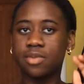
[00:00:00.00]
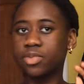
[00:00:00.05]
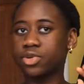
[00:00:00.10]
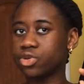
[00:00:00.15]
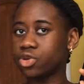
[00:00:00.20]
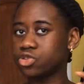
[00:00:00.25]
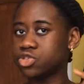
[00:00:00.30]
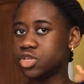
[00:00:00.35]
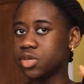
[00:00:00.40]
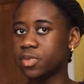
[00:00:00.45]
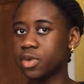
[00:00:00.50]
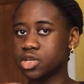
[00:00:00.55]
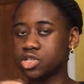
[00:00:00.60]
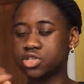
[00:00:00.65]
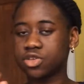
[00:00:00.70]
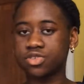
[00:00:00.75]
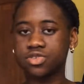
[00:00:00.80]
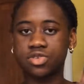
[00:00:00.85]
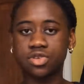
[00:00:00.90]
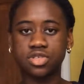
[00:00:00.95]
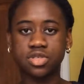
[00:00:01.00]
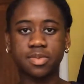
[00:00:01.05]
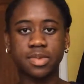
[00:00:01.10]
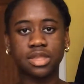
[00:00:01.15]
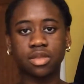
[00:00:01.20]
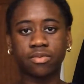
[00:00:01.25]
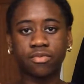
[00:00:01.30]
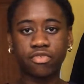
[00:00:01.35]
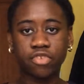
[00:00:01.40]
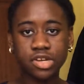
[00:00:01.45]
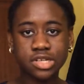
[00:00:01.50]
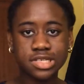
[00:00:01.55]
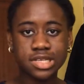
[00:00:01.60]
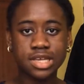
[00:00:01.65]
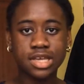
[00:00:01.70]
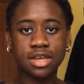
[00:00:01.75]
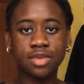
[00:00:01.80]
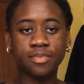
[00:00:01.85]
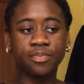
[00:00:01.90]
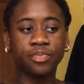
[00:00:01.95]
but not too much so as not to make them
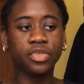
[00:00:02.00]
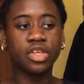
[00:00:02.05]
frizzy.